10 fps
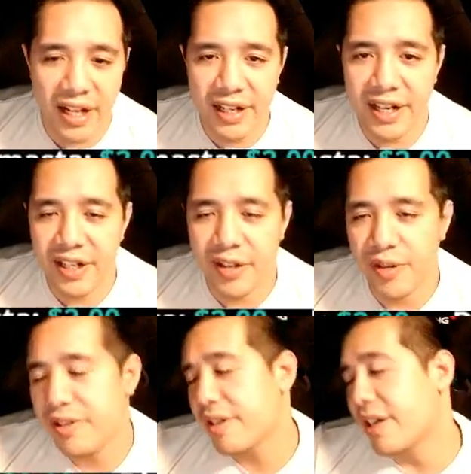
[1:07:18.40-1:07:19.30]
how you
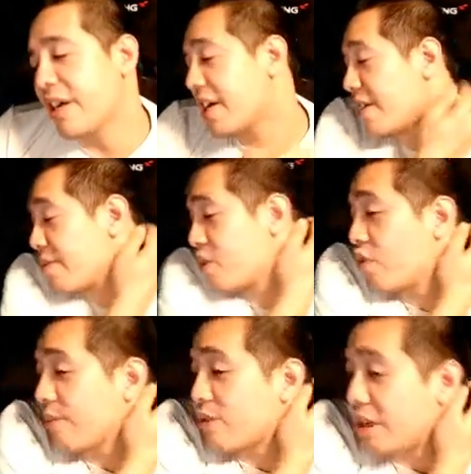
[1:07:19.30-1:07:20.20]
doing?
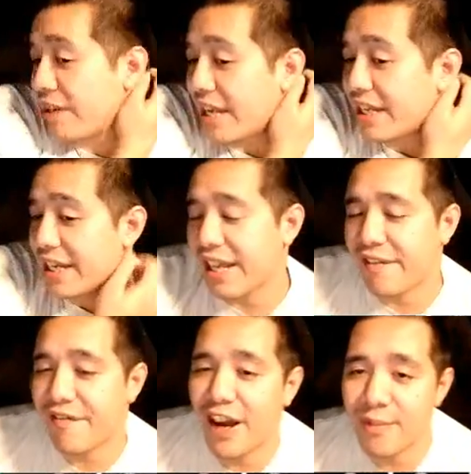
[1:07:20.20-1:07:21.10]
Stream's gonna be ending in like 5